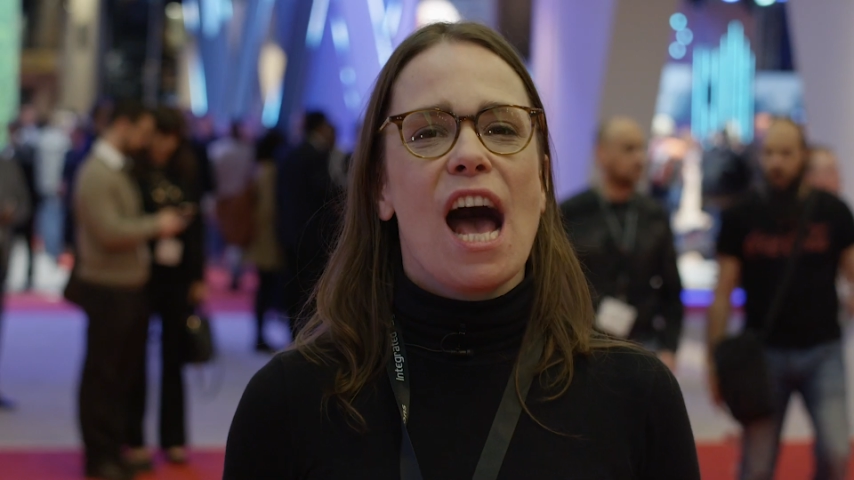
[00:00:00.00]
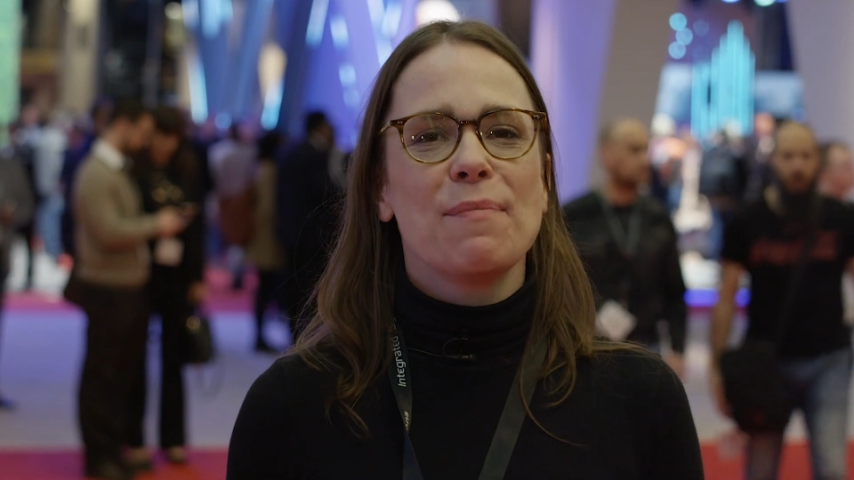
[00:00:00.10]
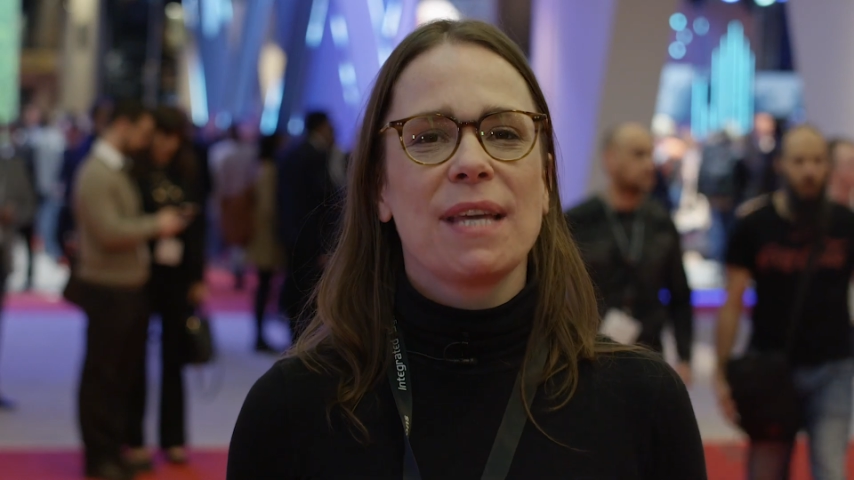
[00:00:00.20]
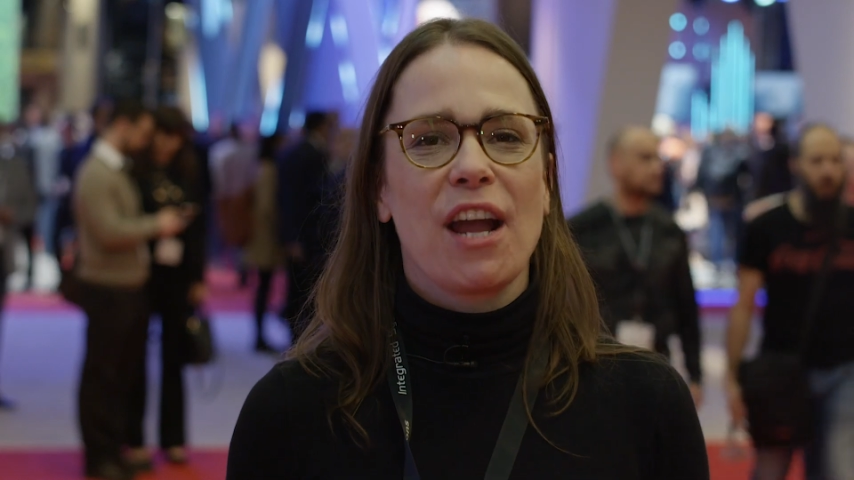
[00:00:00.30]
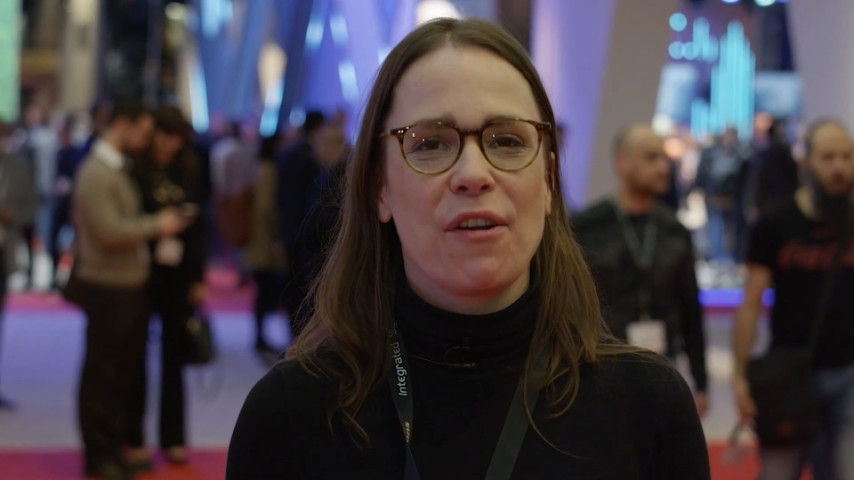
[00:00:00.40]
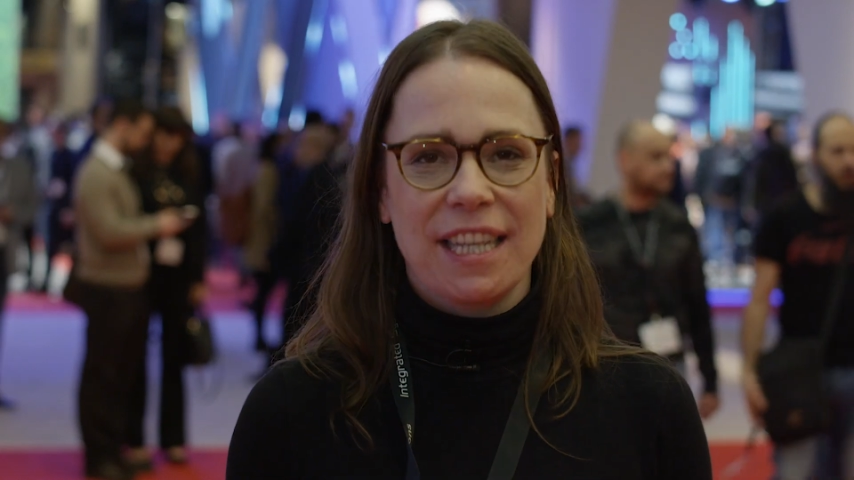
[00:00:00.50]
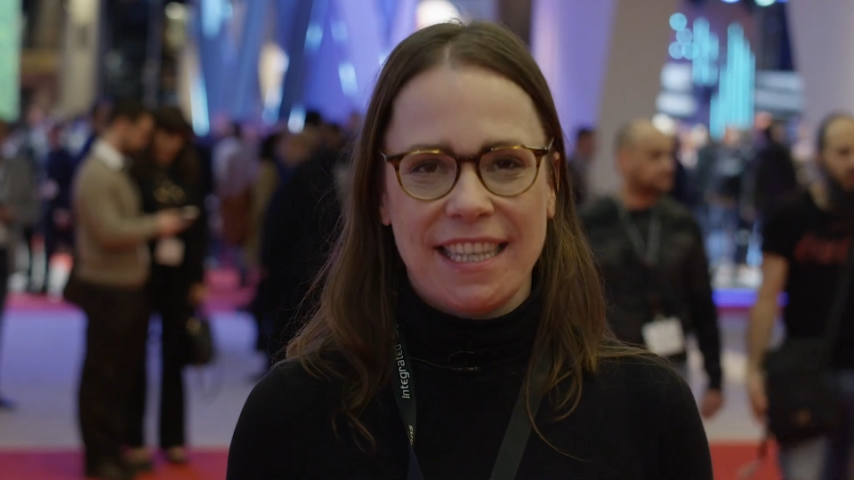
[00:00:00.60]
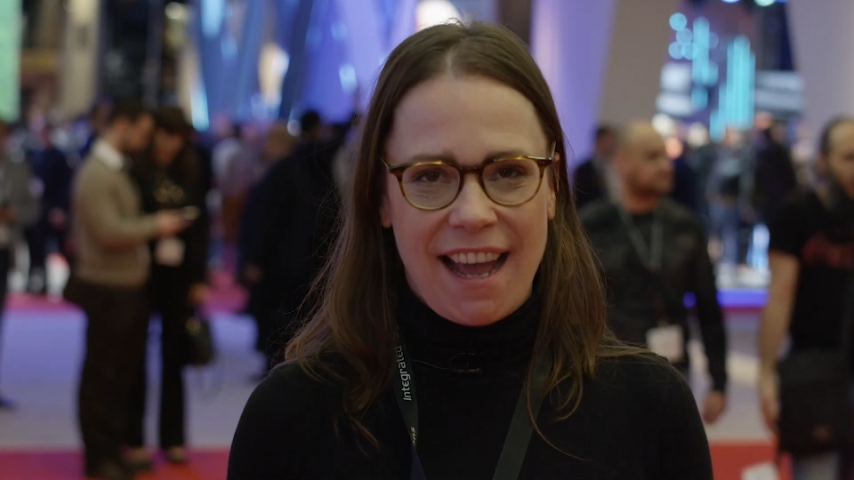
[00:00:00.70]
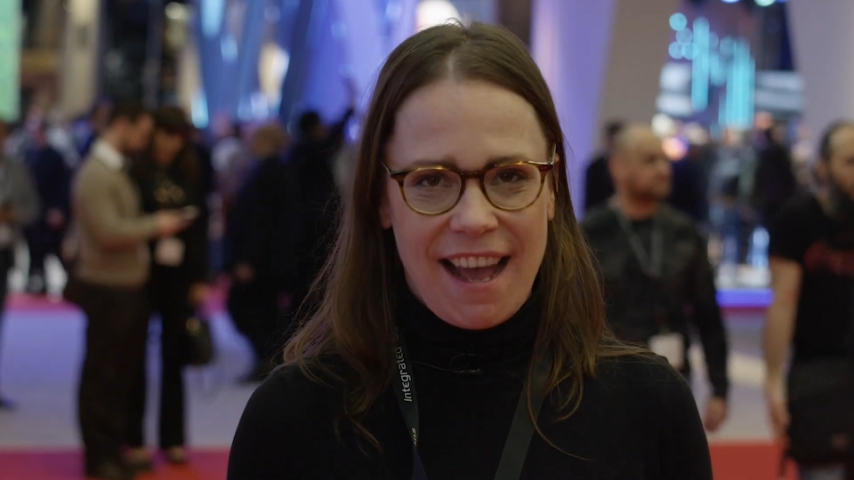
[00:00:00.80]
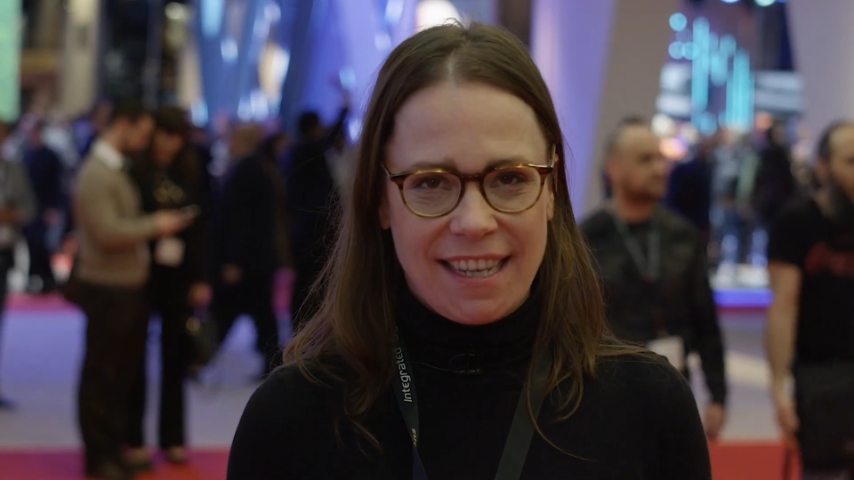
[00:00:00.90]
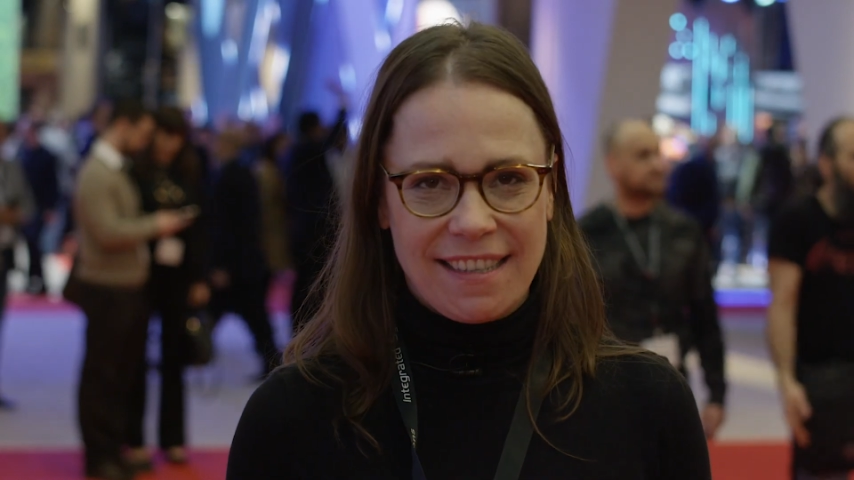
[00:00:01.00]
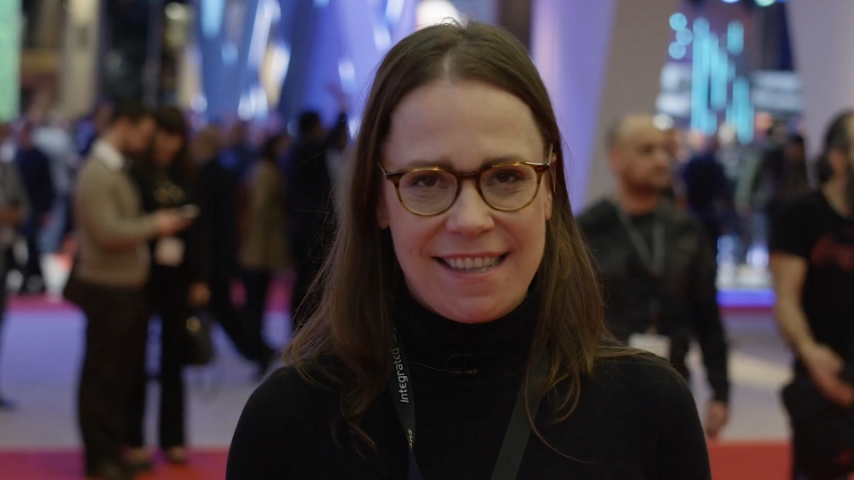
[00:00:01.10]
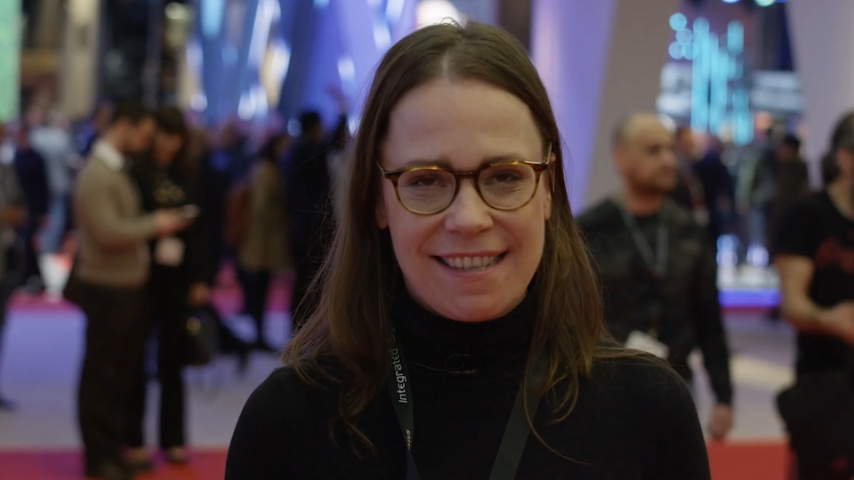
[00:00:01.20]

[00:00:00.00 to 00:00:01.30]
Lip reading: I'm Carolyn Hines.